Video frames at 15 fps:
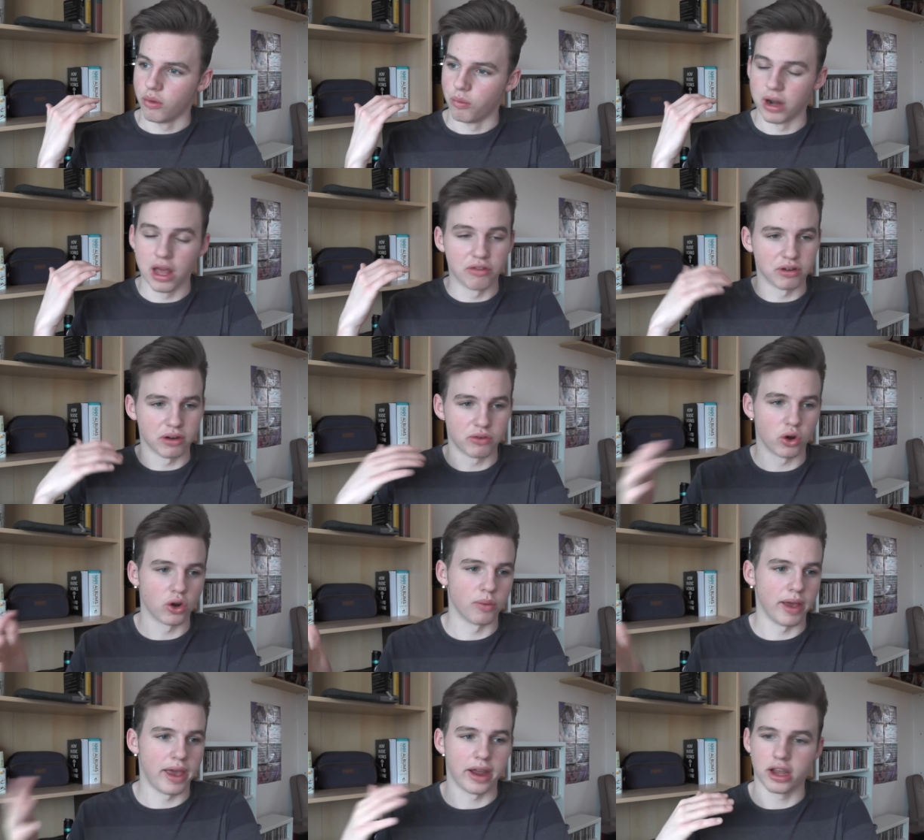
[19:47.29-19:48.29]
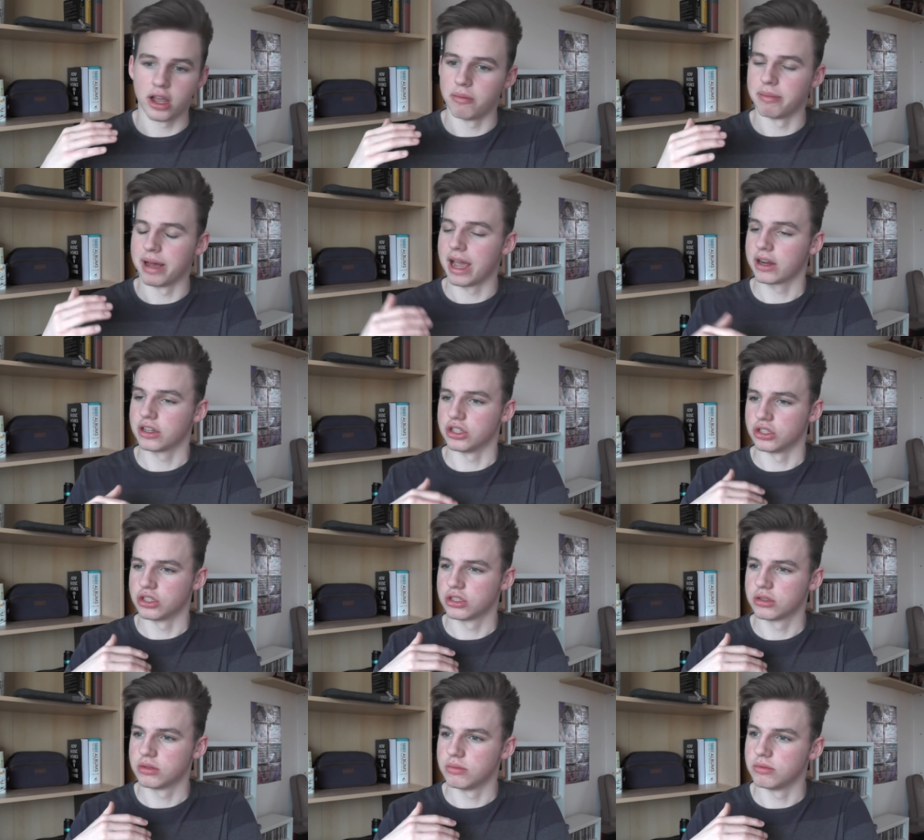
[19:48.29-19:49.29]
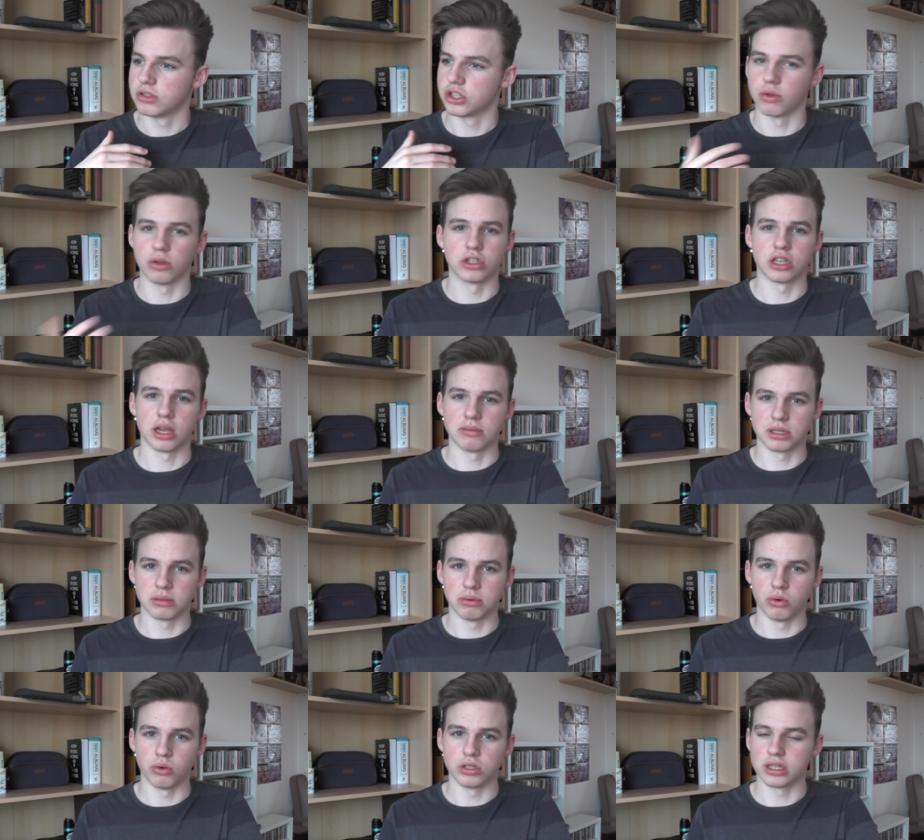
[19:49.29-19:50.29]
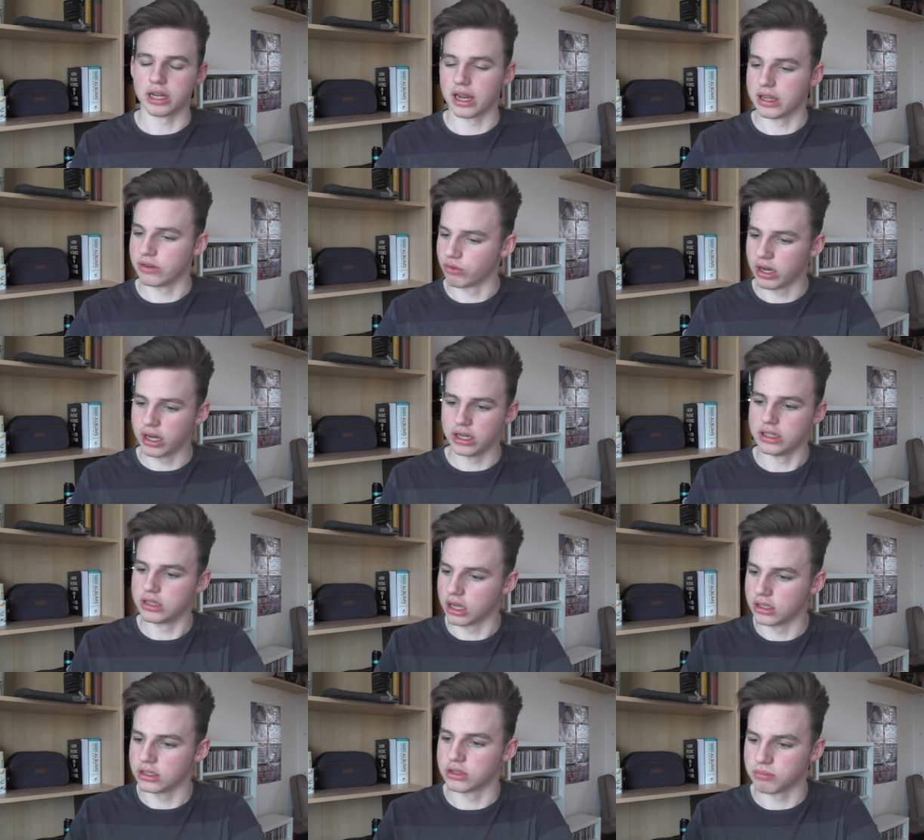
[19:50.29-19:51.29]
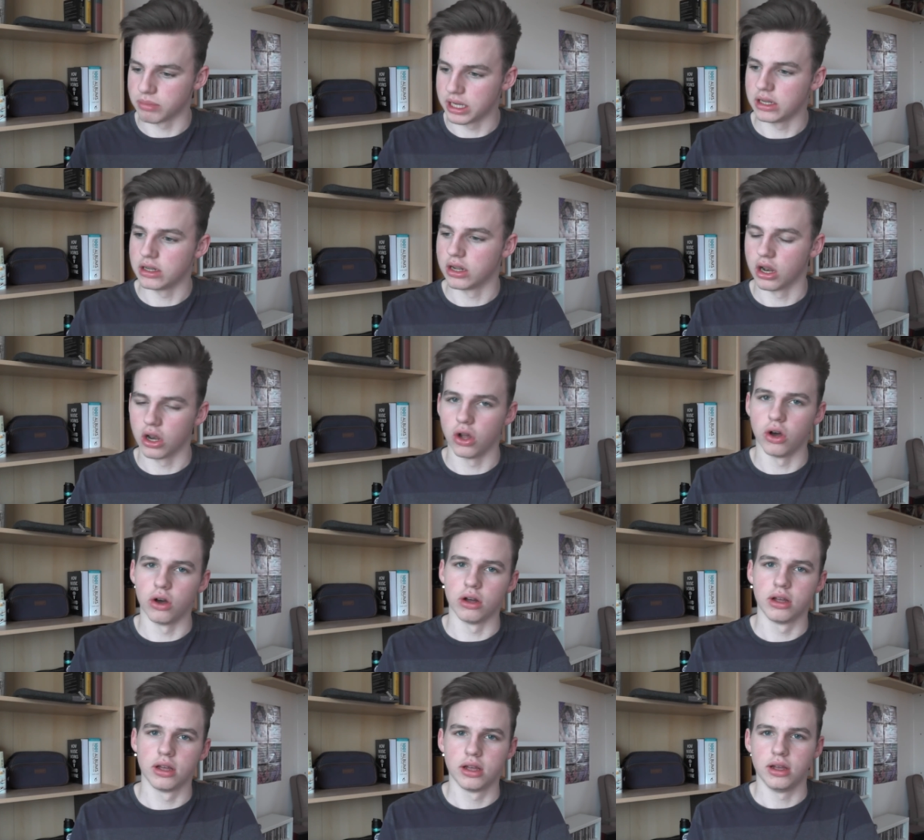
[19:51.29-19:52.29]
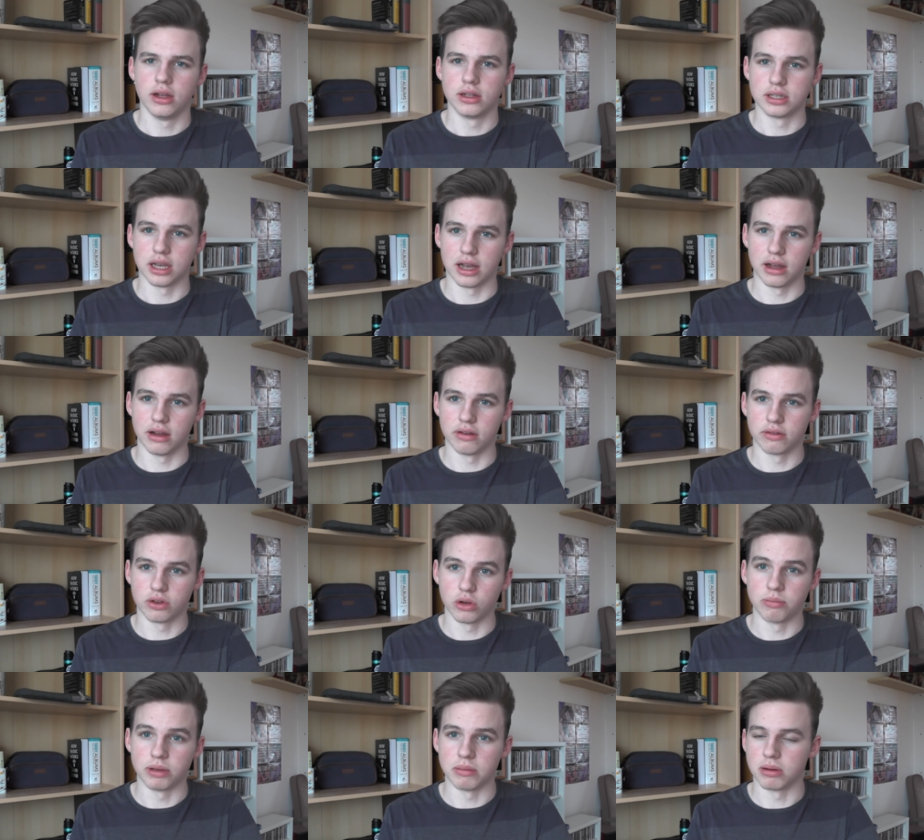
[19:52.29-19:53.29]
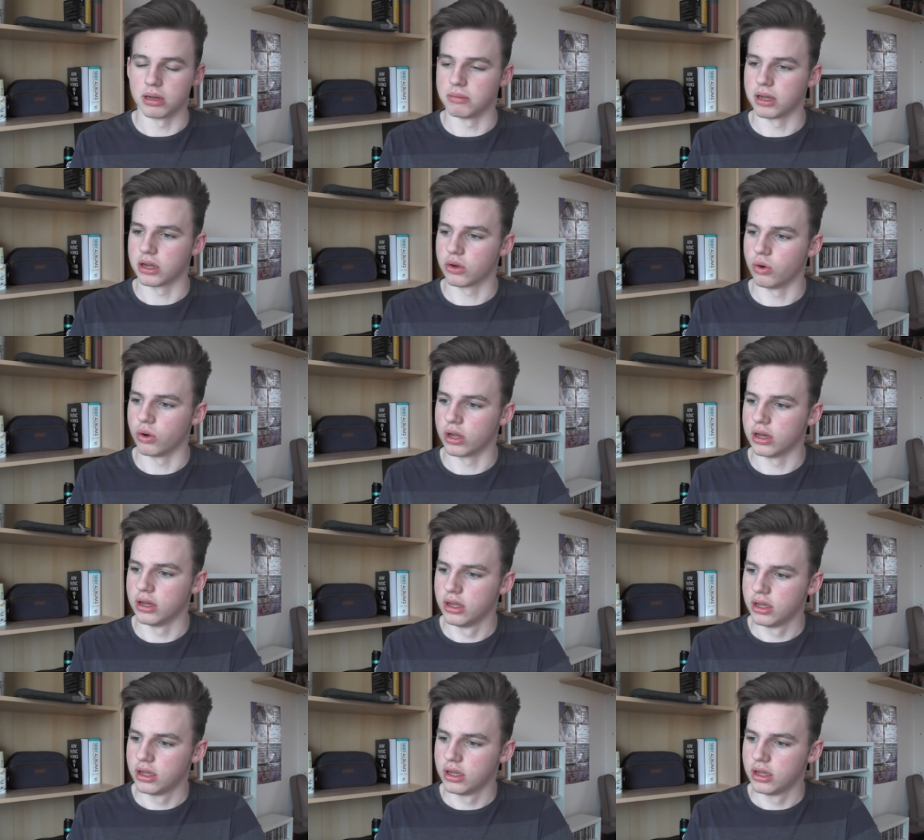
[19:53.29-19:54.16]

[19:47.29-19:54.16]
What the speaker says: whenever I've gone away and come back, just shown the same support again. It really does mean a lot to have good people in my corner.